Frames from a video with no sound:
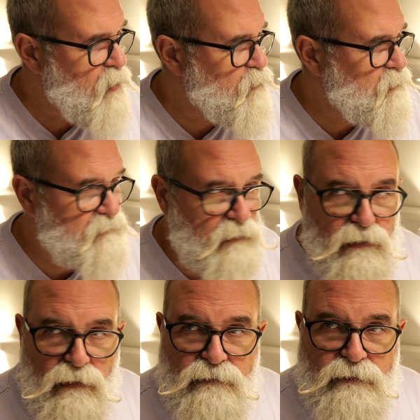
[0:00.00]

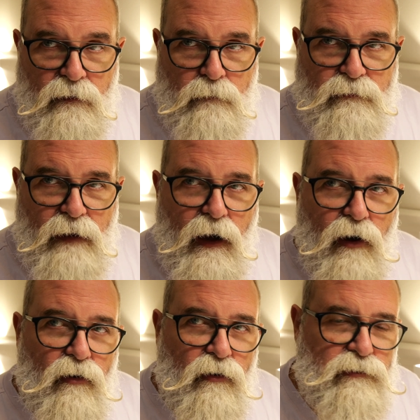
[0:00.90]
Recycle time, so
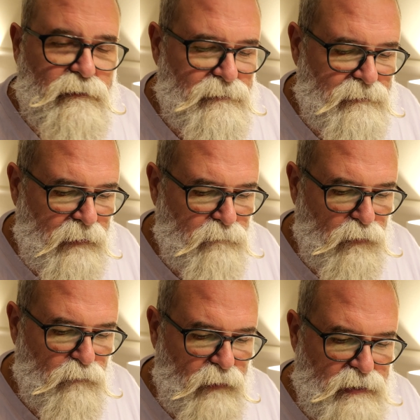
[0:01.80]
how long does it take
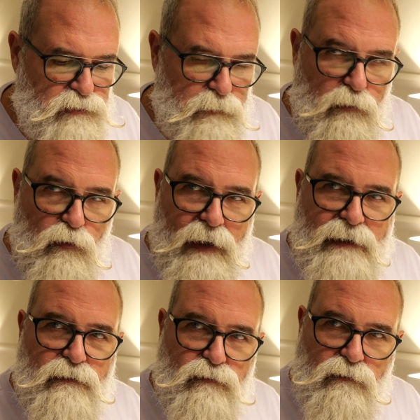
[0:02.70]
for the flash to be
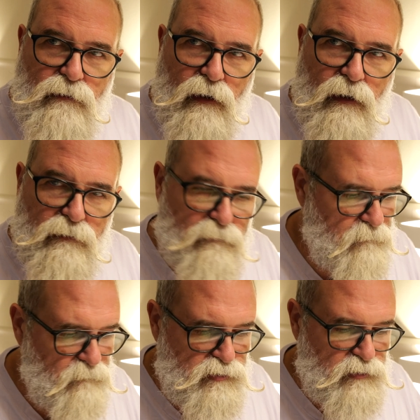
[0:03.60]
ready to
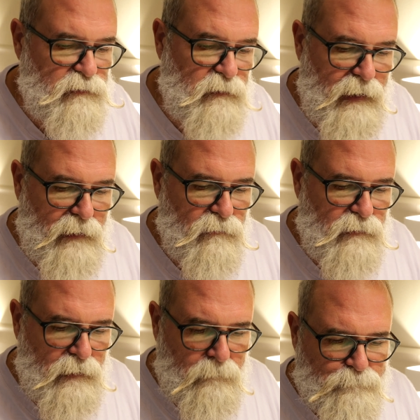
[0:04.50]
shoot again,
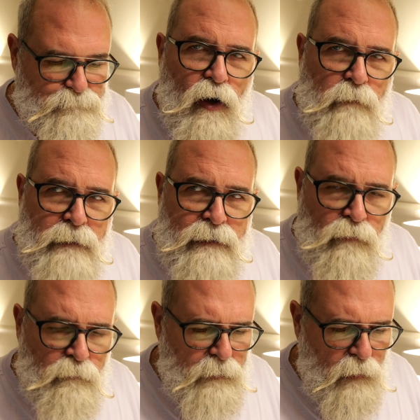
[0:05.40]
okay? Our
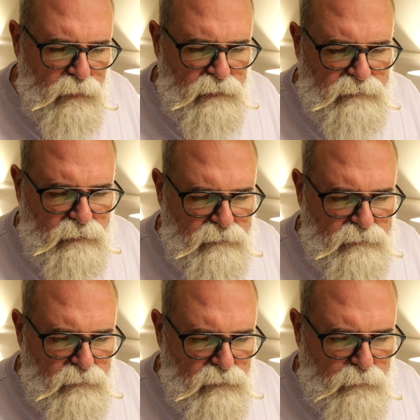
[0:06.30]
minimum power is
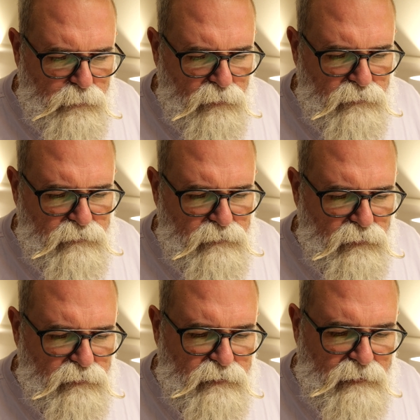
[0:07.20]

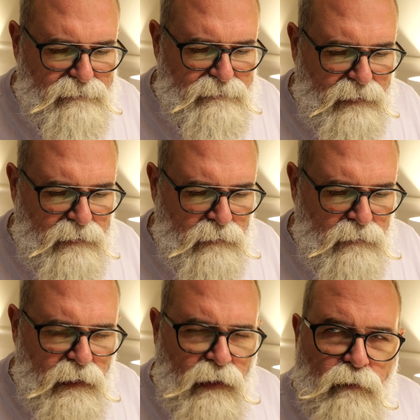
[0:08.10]
0.06
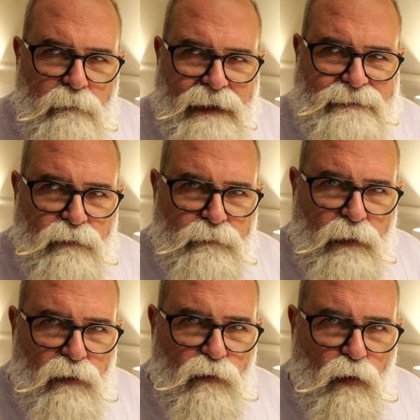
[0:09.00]
second and maximum
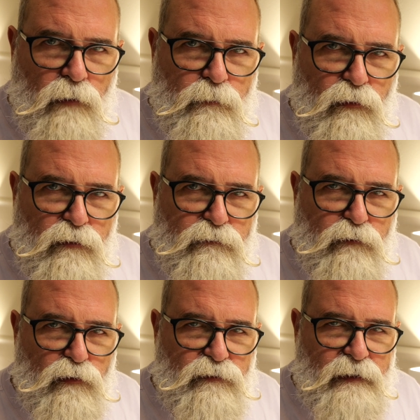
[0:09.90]
power
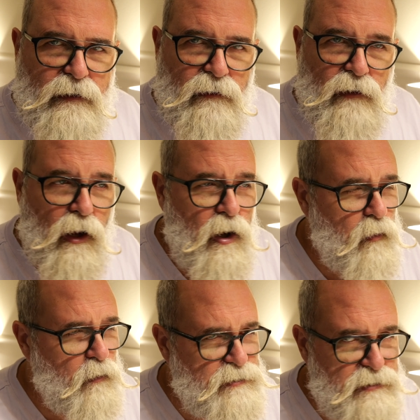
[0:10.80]
1.4 second,
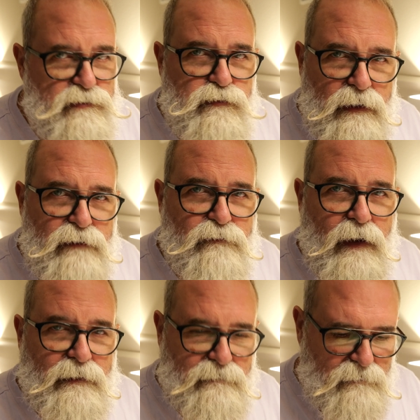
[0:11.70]
which is really
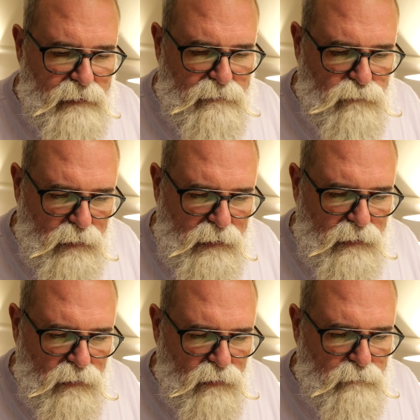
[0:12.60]
fast. That's
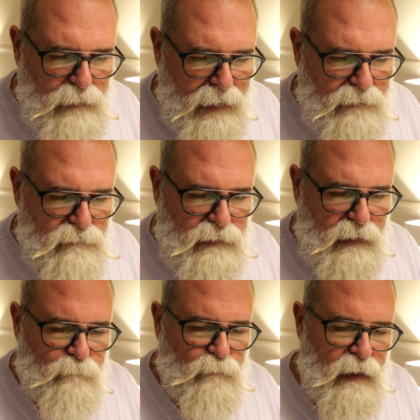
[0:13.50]
really not bad, okay?